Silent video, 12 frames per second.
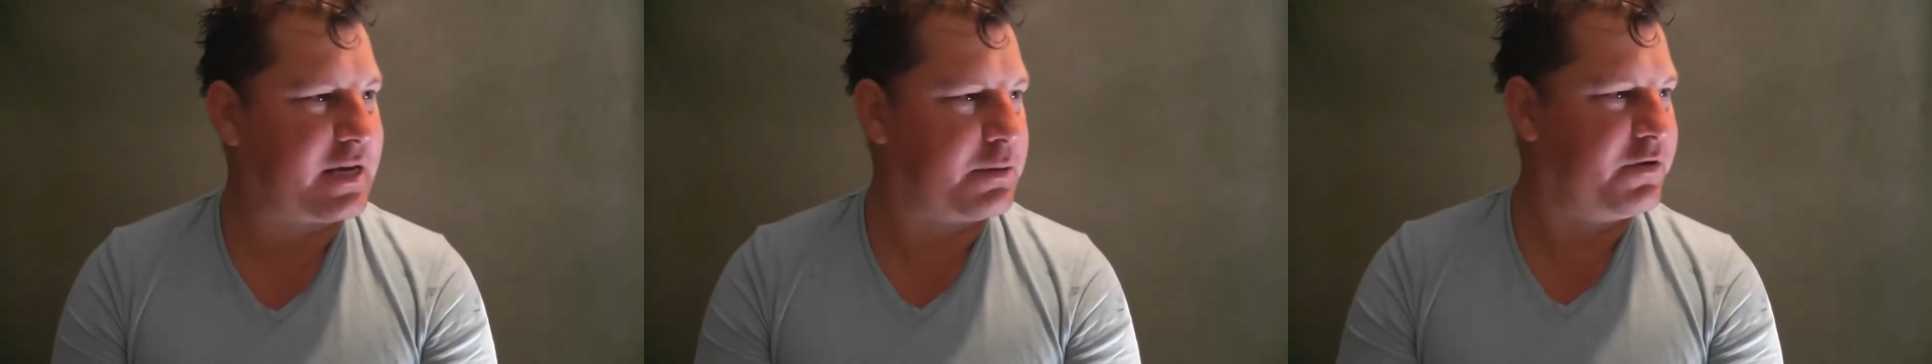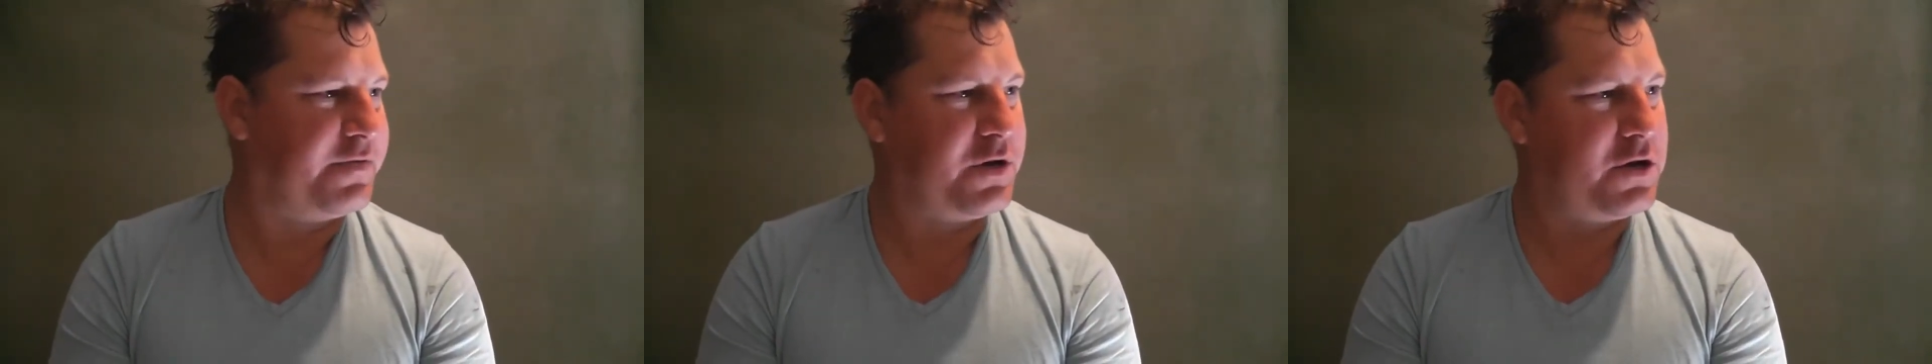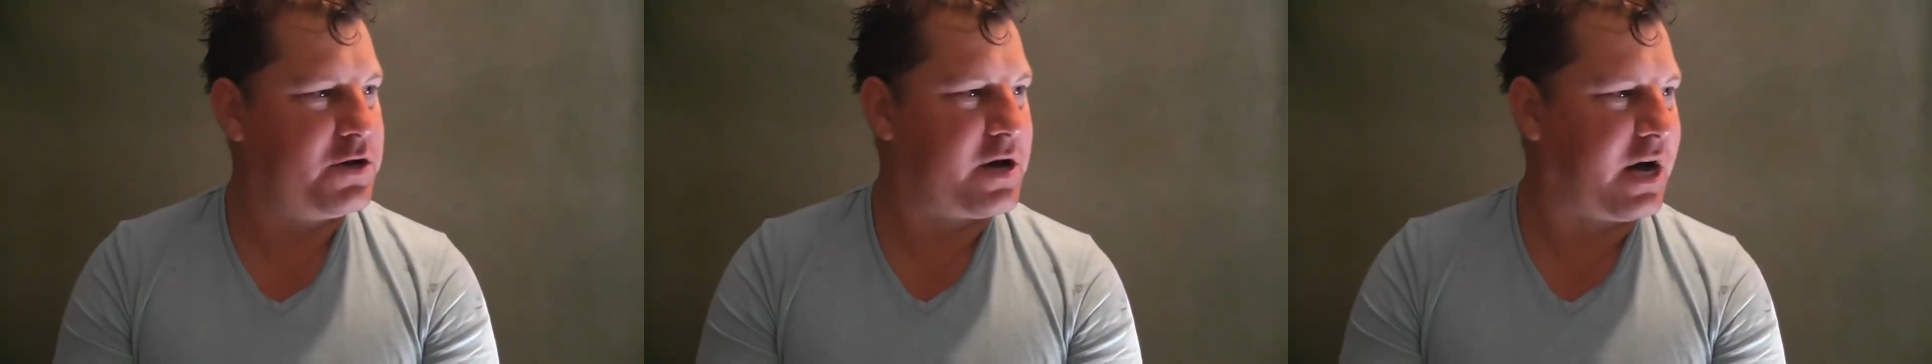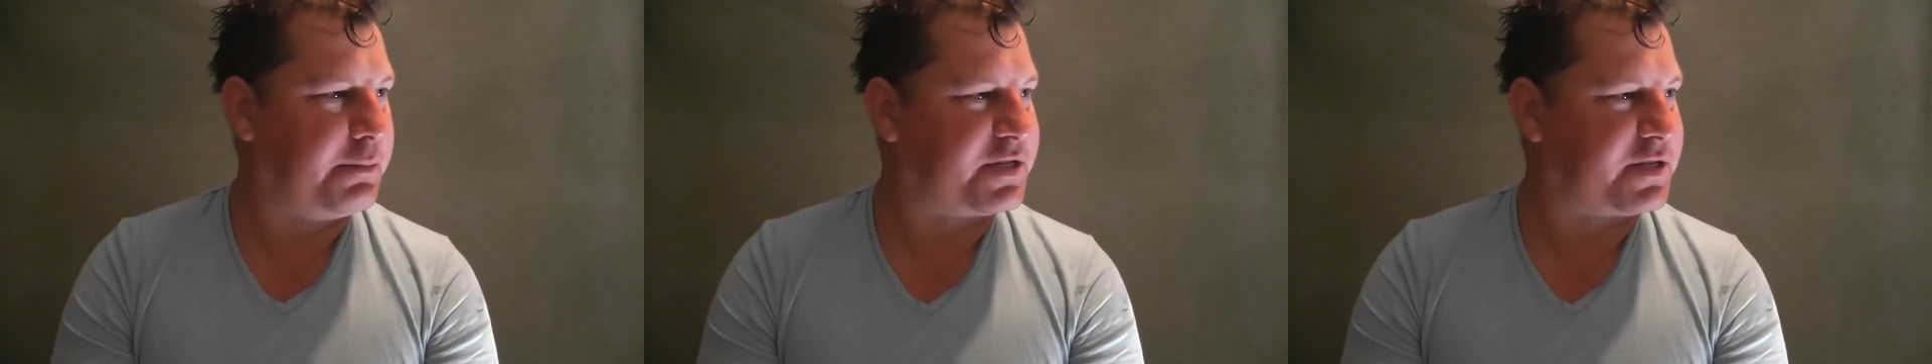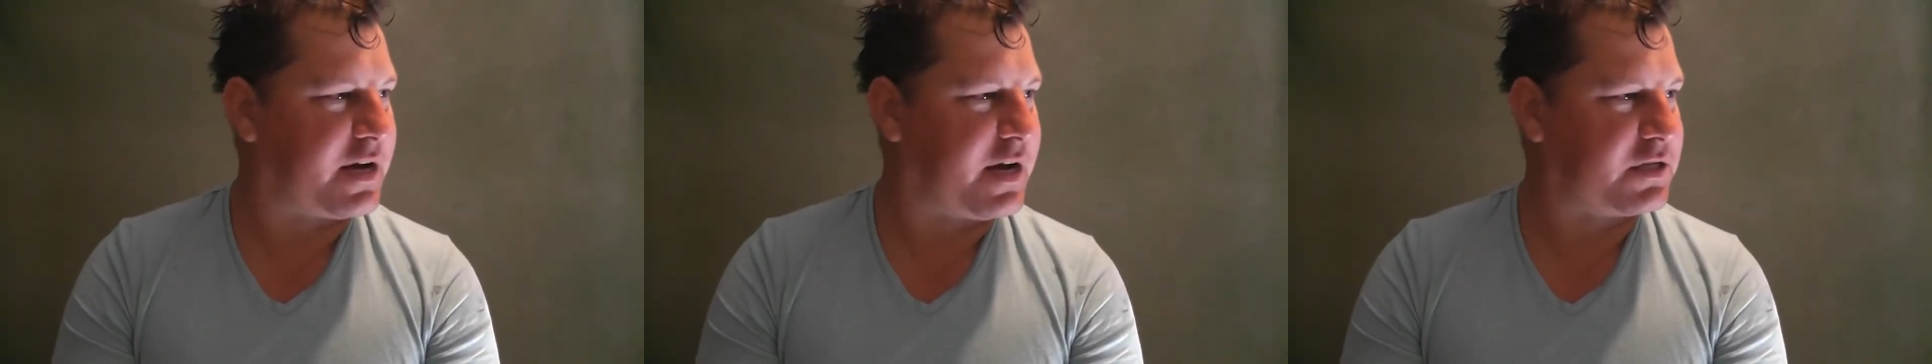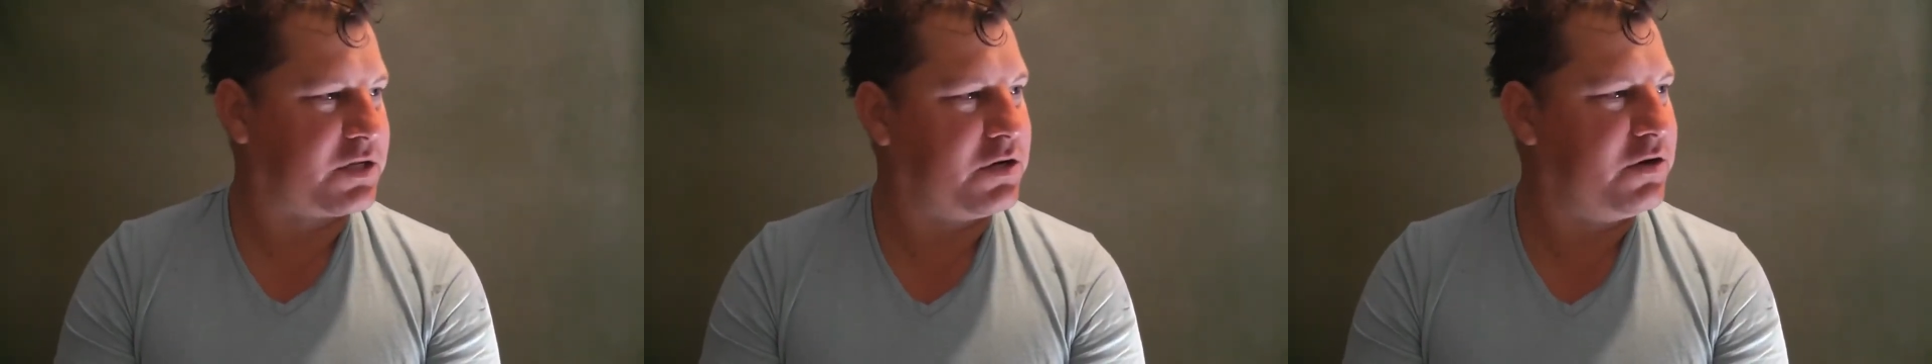some of you
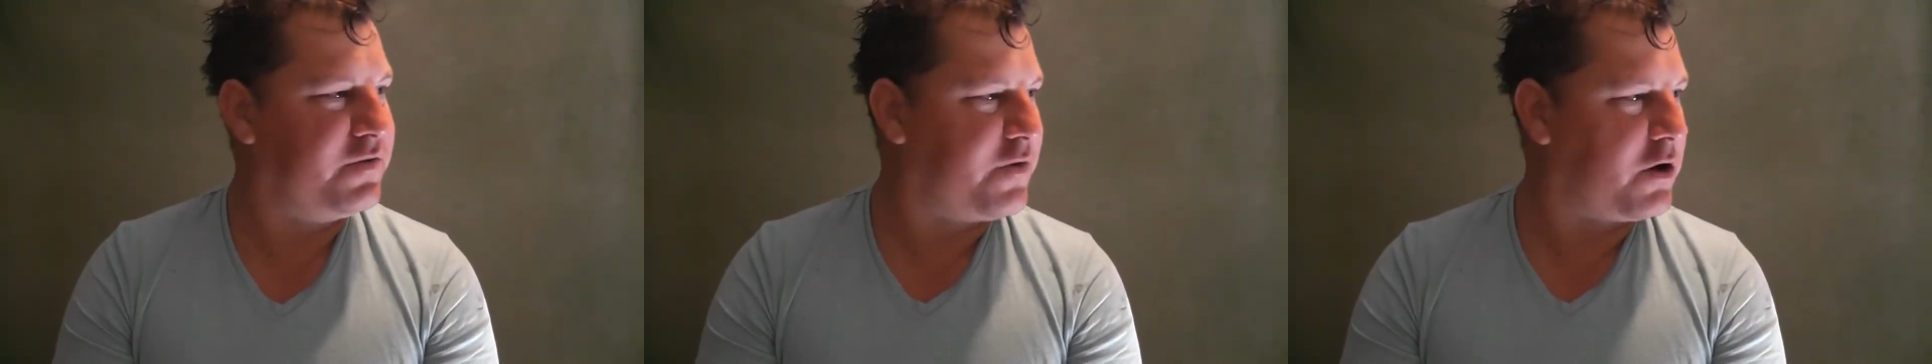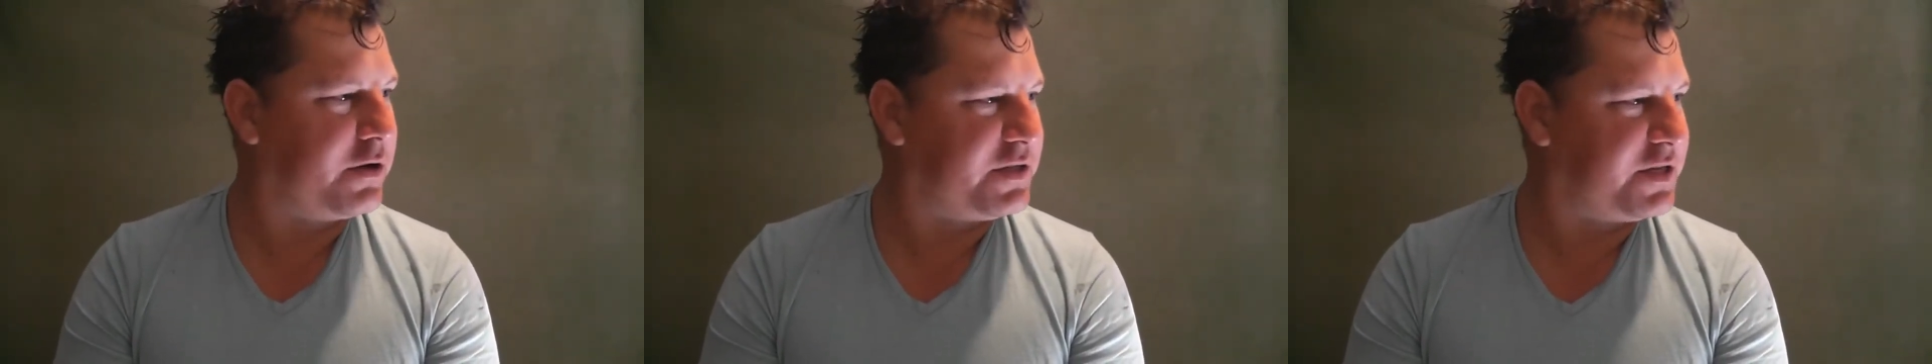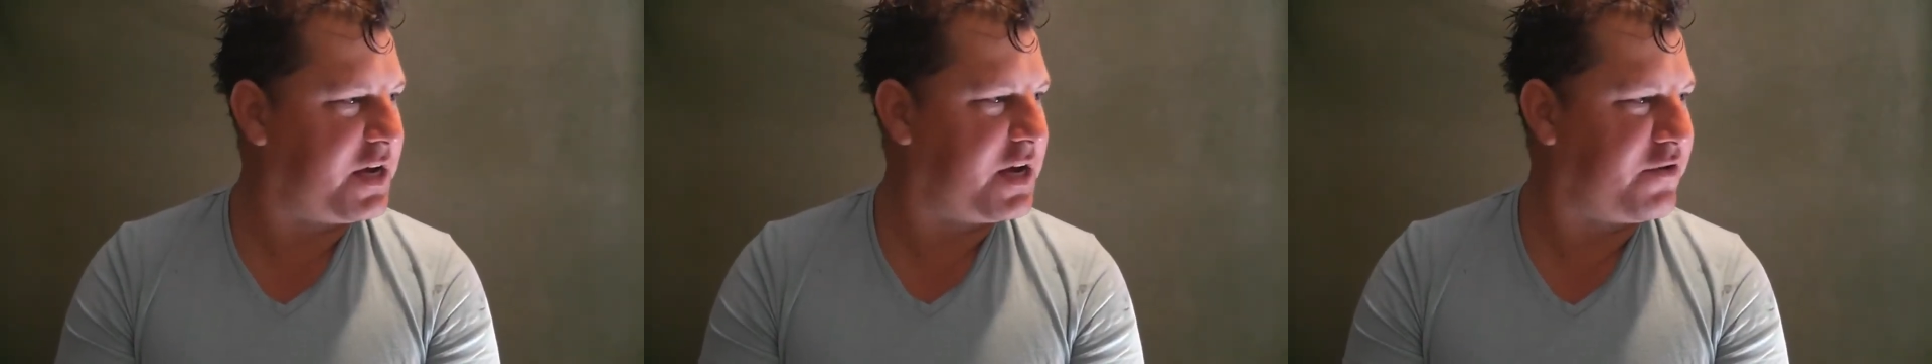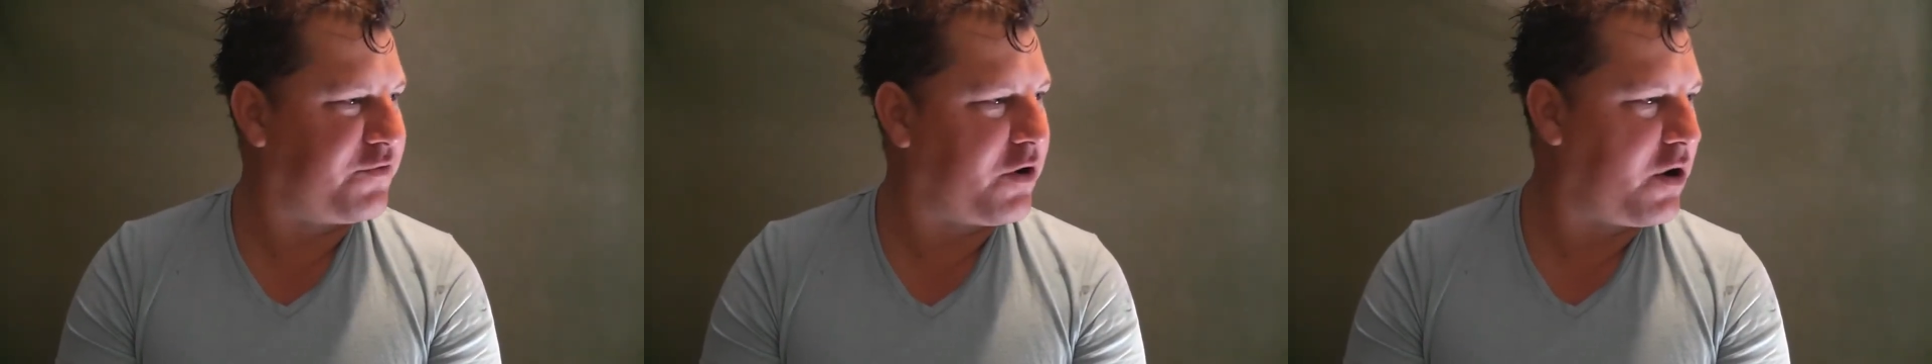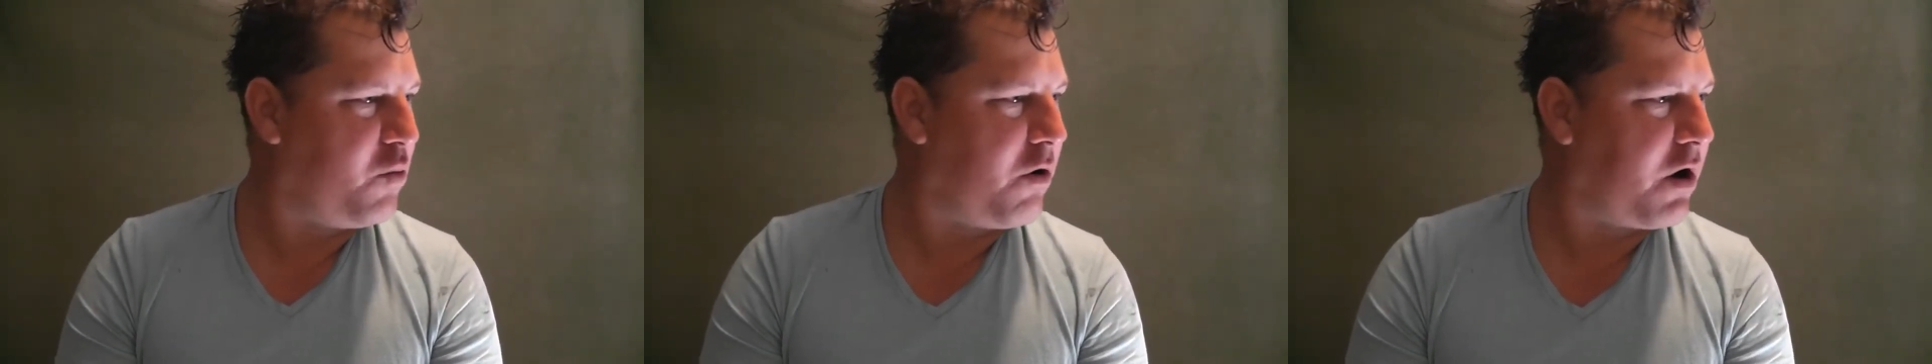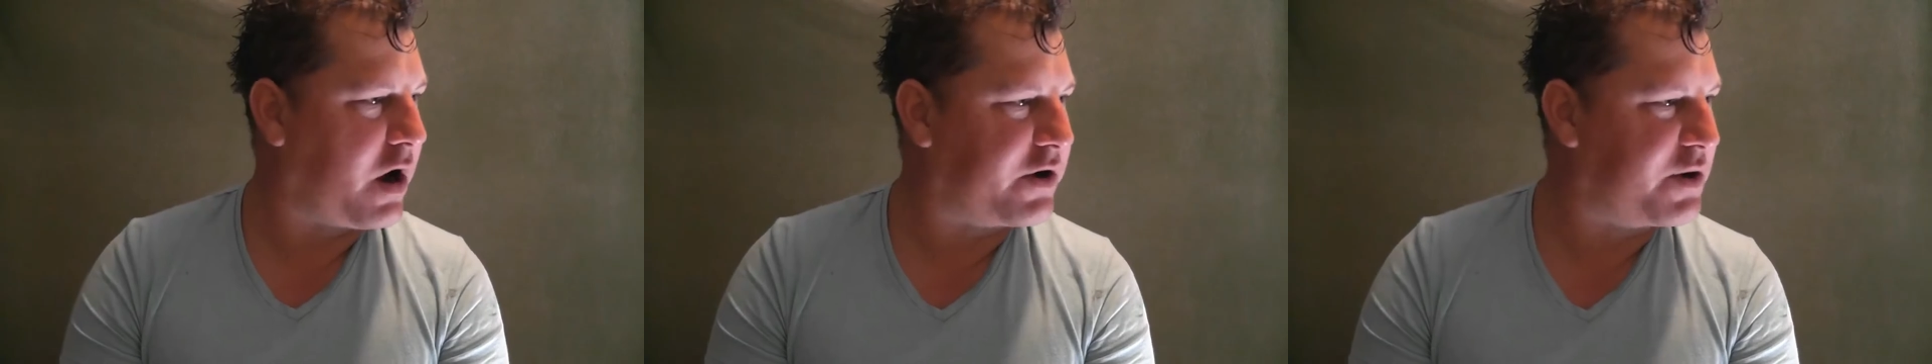upstarts to volunteer for a
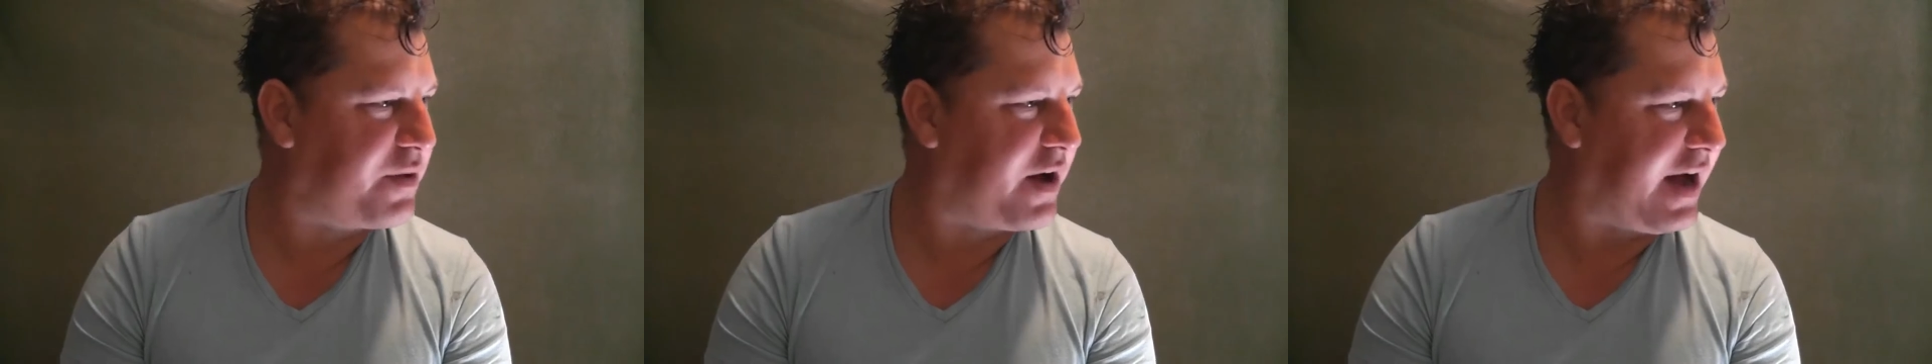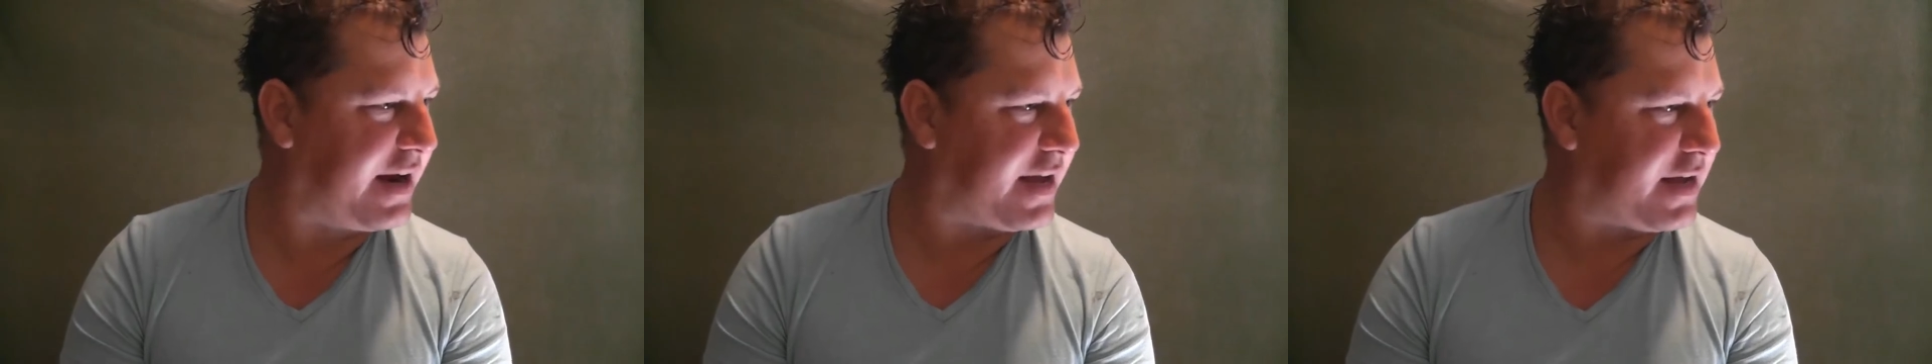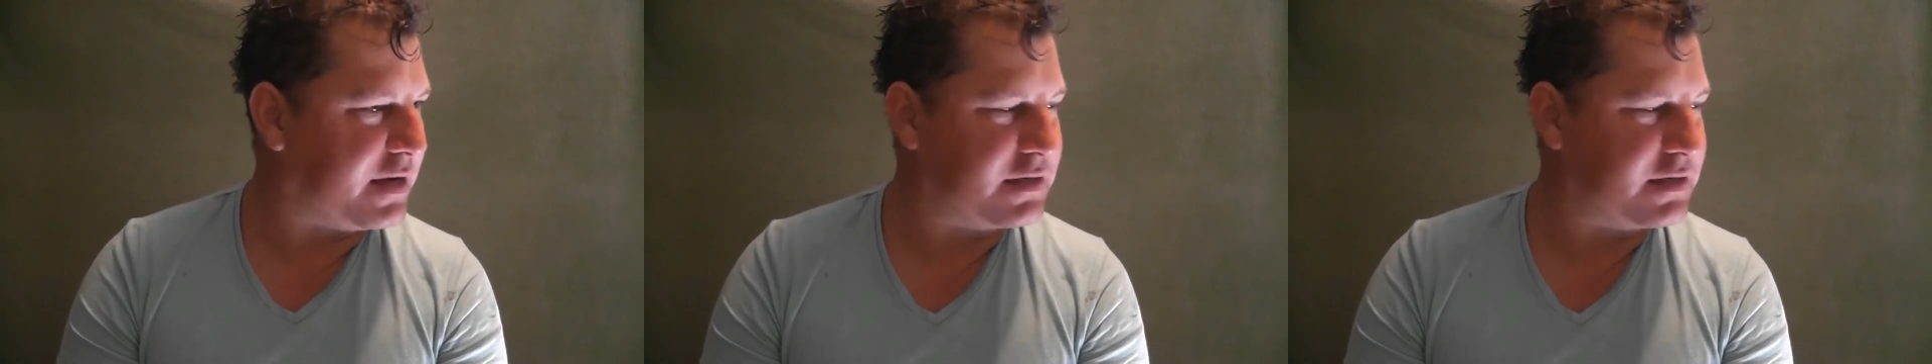wiring party.